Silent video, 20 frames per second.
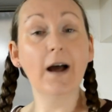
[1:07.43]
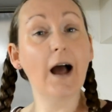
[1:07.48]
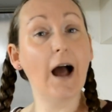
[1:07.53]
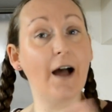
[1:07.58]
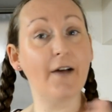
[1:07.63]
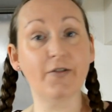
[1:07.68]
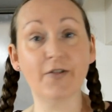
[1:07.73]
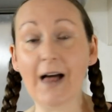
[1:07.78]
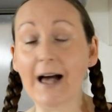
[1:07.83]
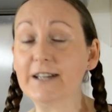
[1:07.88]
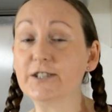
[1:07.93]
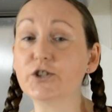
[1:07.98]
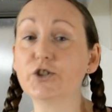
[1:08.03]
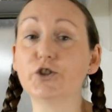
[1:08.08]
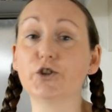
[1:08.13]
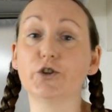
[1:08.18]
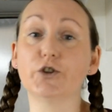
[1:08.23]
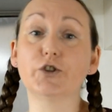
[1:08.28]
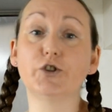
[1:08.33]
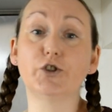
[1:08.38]
And that's
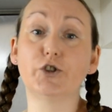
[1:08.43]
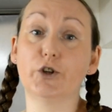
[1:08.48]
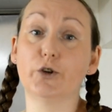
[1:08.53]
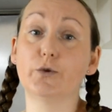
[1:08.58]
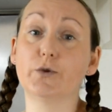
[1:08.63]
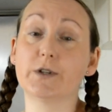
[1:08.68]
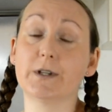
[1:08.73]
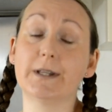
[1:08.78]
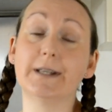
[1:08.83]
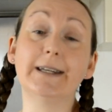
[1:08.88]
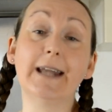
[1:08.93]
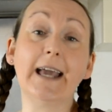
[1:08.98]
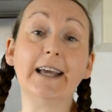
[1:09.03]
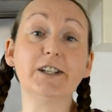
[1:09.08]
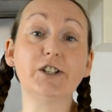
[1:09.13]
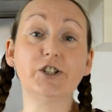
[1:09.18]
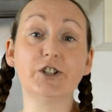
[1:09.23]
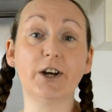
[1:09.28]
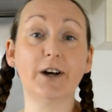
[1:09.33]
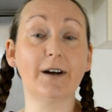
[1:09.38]
just due to the
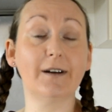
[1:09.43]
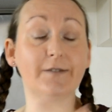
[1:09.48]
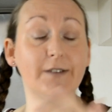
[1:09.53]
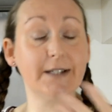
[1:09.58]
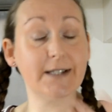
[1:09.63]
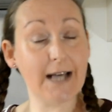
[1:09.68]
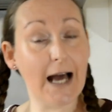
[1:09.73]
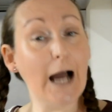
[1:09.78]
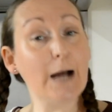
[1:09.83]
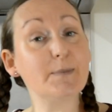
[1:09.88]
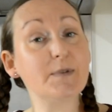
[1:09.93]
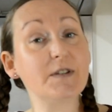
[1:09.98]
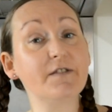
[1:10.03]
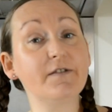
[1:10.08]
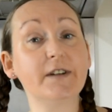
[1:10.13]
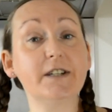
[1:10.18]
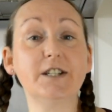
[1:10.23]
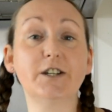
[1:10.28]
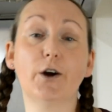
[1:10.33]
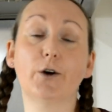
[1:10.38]
nature of the types of
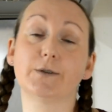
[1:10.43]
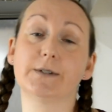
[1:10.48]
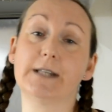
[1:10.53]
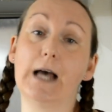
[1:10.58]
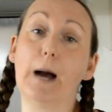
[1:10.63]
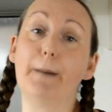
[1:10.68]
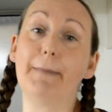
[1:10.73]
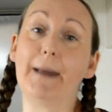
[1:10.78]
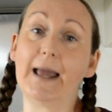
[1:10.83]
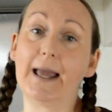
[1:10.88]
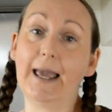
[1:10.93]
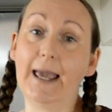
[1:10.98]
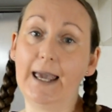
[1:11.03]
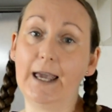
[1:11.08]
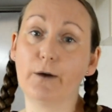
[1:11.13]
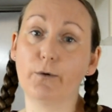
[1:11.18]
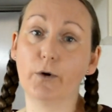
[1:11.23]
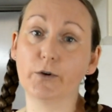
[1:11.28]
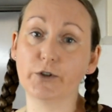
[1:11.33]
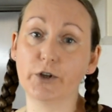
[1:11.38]
videos that I make
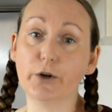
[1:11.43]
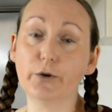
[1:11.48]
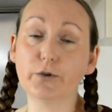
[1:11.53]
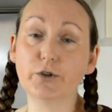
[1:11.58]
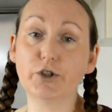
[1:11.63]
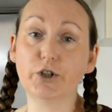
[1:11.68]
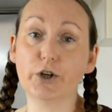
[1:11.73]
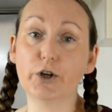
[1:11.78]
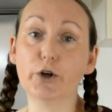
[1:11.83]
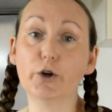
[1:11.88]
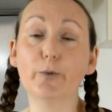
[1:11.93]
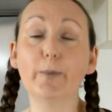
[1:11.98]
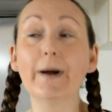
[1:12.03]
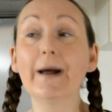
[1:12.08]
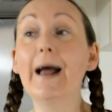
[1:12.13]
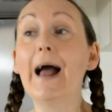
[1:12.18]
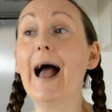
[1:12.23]
here on YouTube